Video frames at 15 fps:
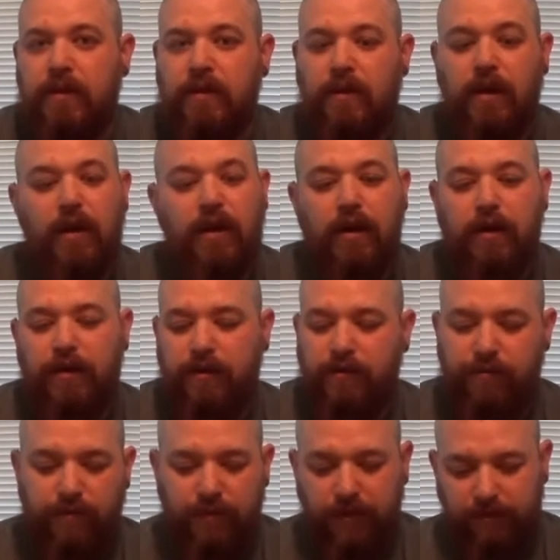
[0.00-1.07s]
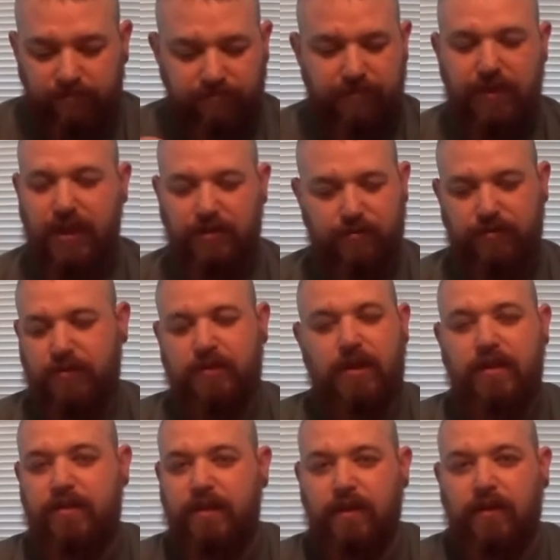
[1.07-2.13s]
and you've really Tetris
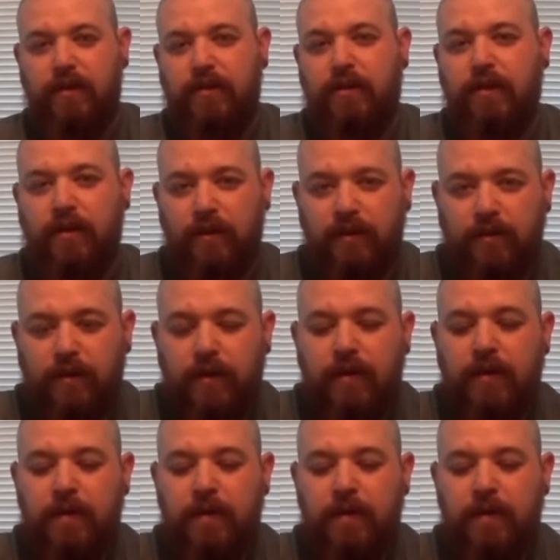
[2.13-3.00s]
that thing in there,